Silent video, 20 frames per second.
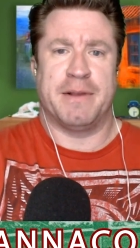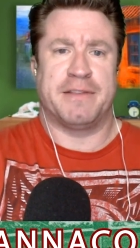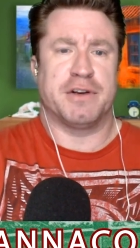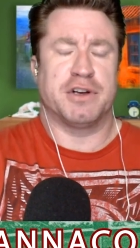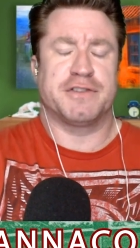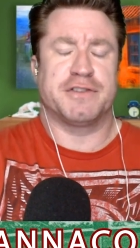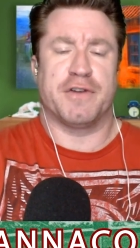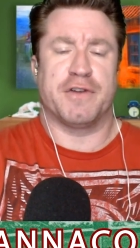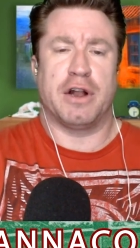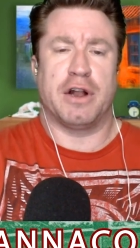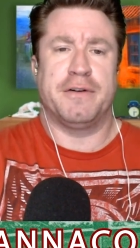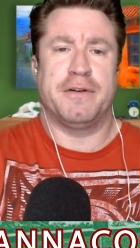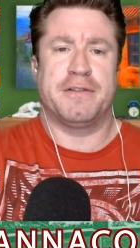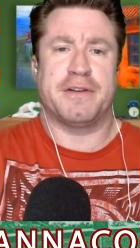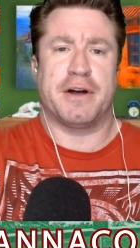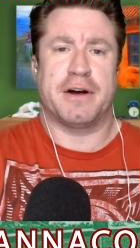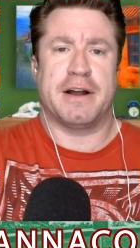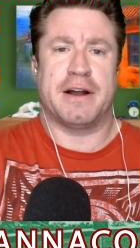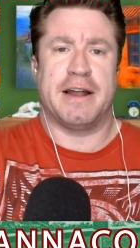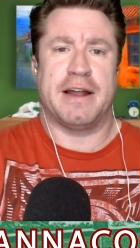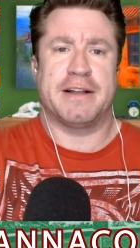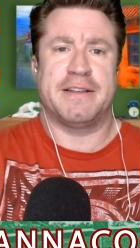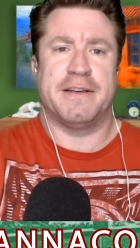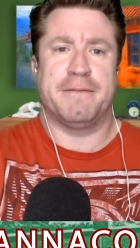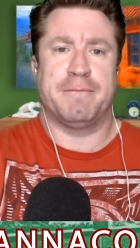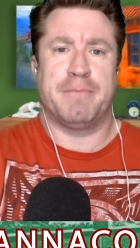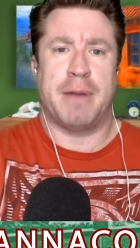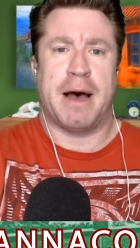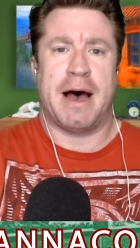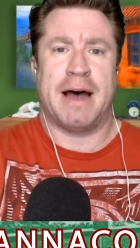and search for Lone Star
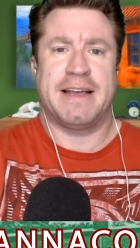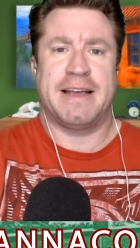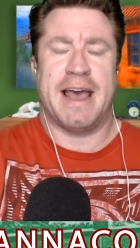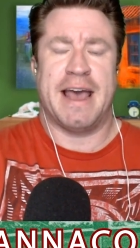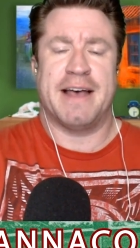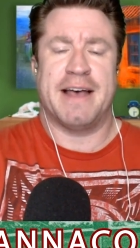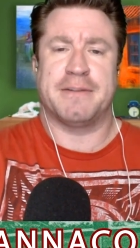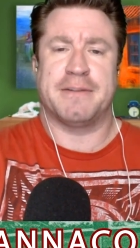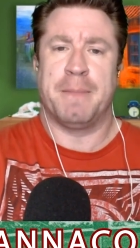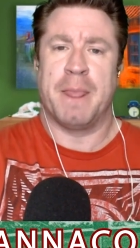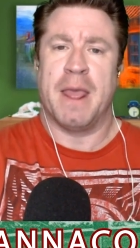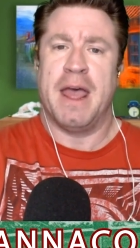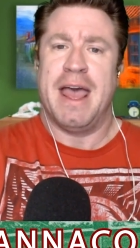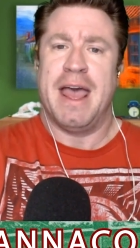Collective Podcast